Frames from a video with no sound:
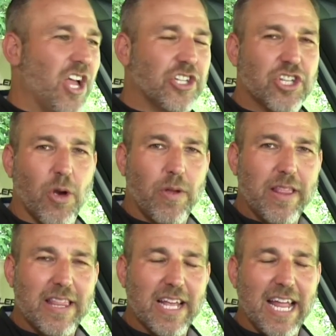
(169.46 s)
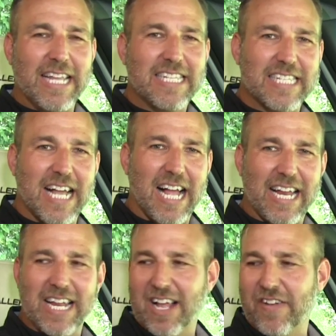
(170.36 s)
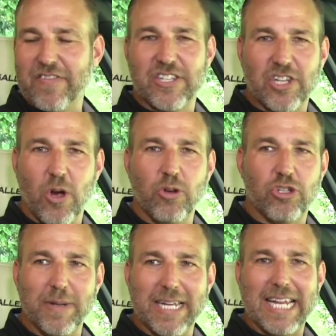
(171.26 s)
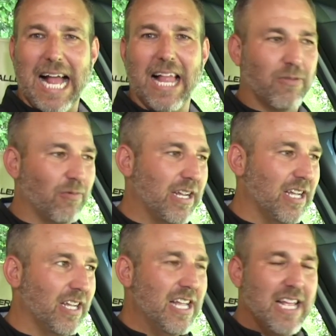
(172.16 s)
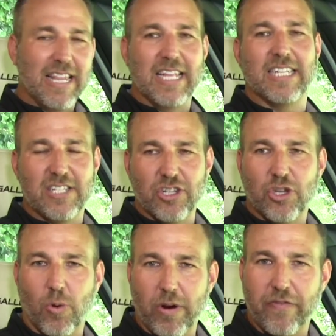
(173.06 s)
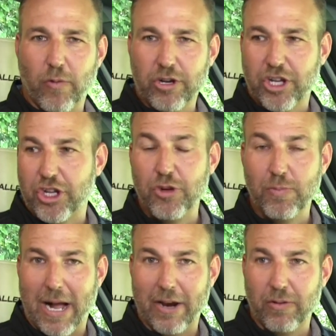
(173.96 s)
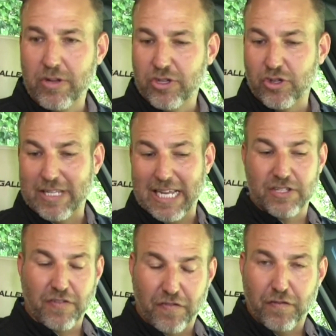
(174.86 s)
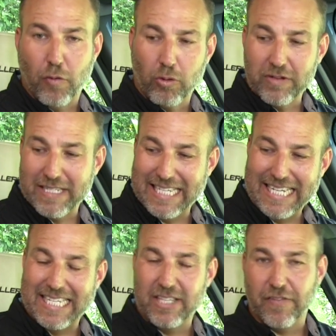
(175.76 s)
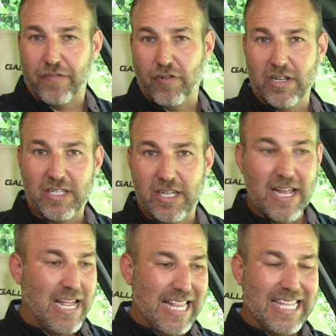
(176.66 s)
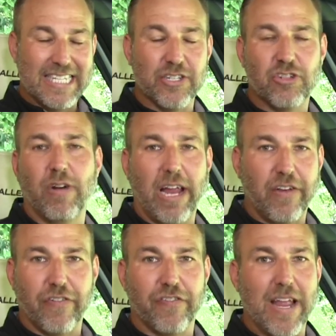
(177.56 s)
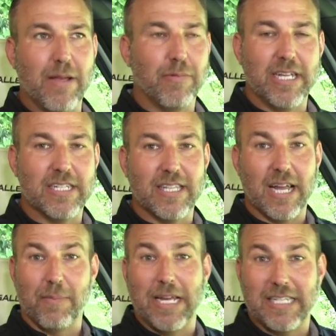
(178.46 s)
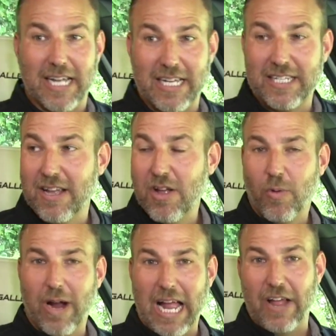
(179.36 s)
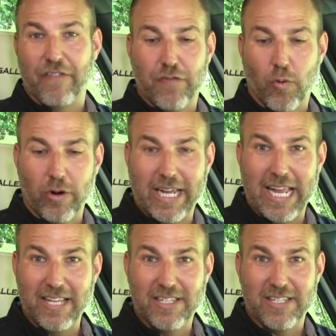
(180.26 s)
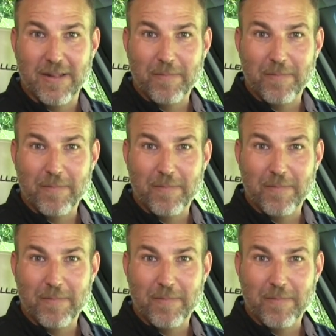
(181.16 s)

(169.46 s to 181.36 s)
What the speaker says: So the inside of this Coachmen Galleria, this is the 24Q model. So this has the 4 seats in the front. This is great for families like my size, where I have 4 kids.